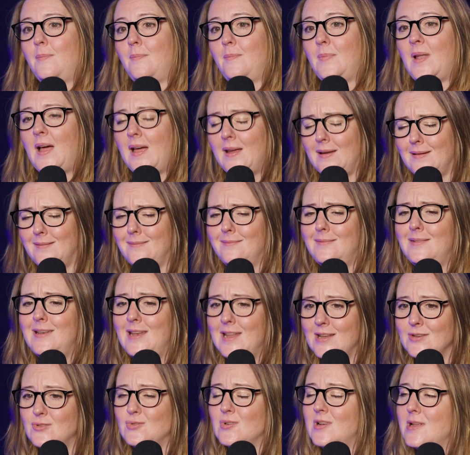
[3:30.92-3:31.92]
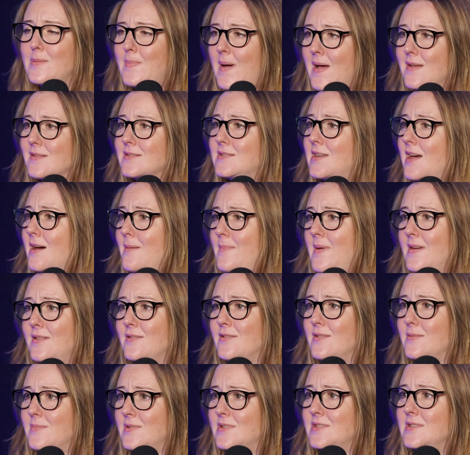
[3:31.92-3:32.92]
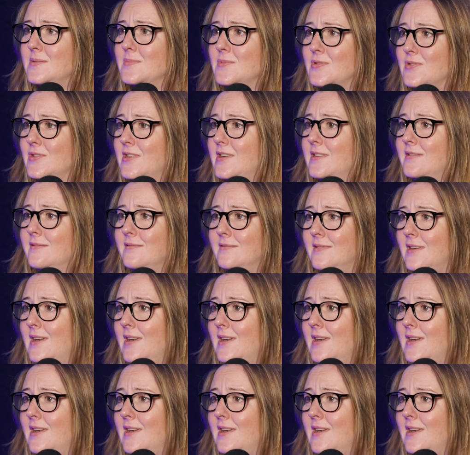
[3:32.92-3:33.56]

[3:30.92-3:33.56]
Like literally bounced out of bed on a Monday morning.